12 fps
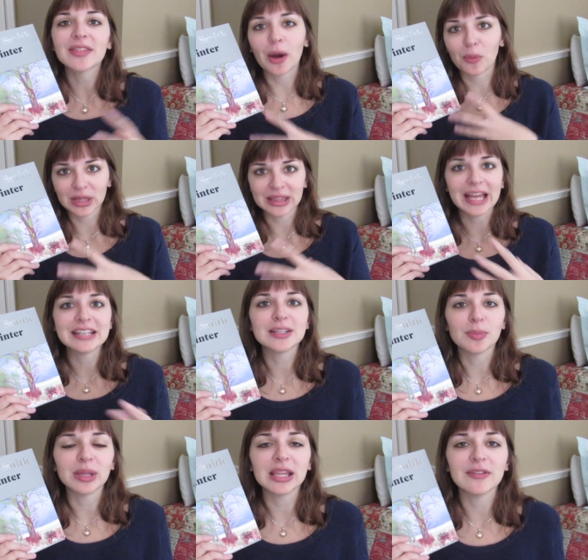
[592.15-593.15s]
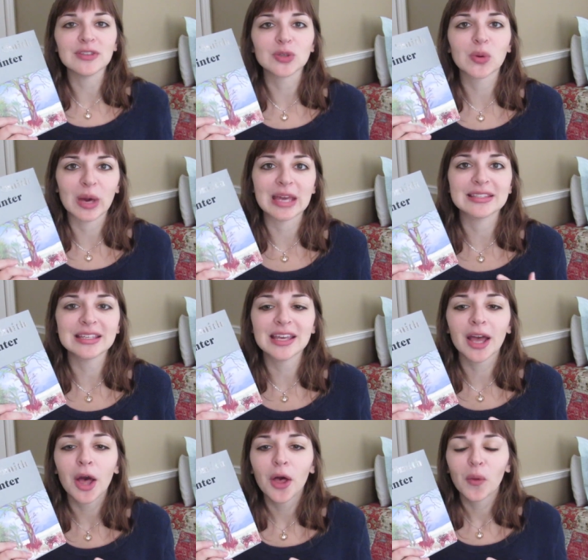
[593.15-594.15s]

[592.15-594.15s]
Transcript: that we're led to believe is crazy,